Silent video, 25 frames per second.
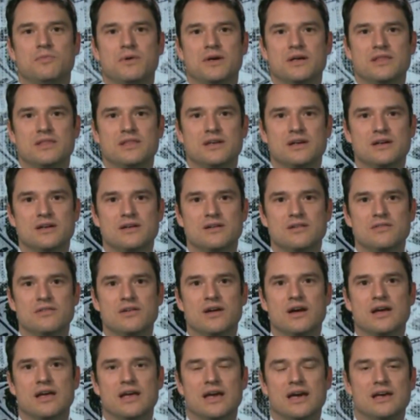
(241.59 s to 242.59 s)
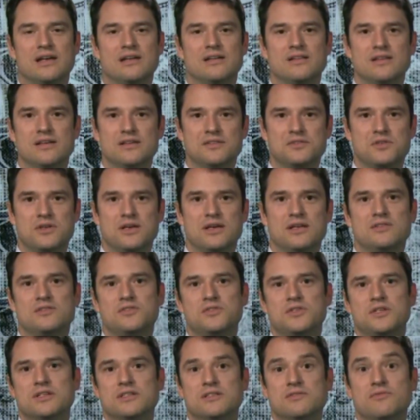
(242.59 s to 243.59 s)
But again, it's
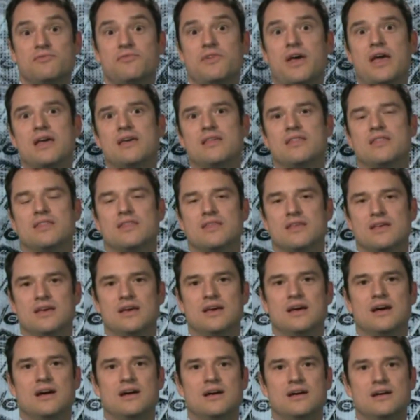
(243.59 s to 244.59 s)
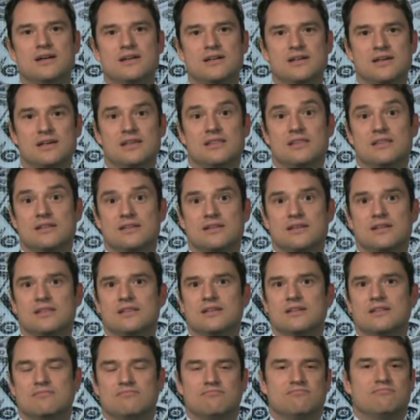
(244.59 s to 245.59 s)
just faith in
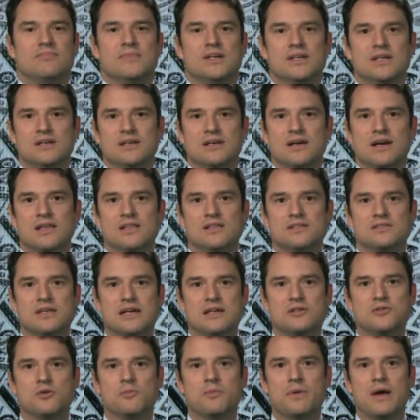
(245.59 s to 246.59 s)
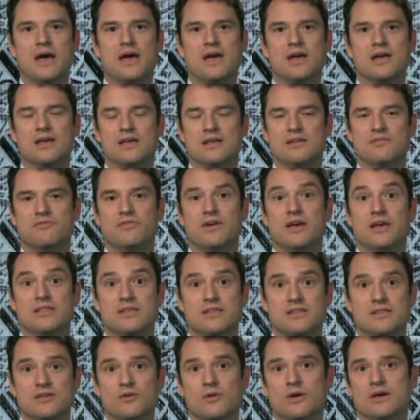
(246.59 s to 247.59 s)
the central bank and faith
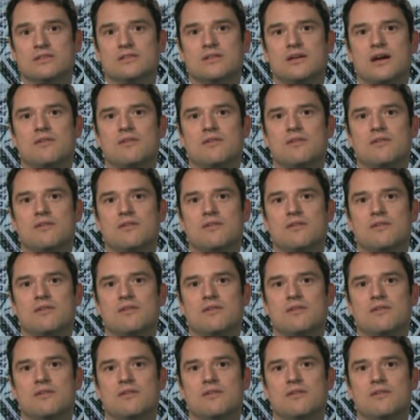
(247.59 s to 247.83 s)
in the U.S.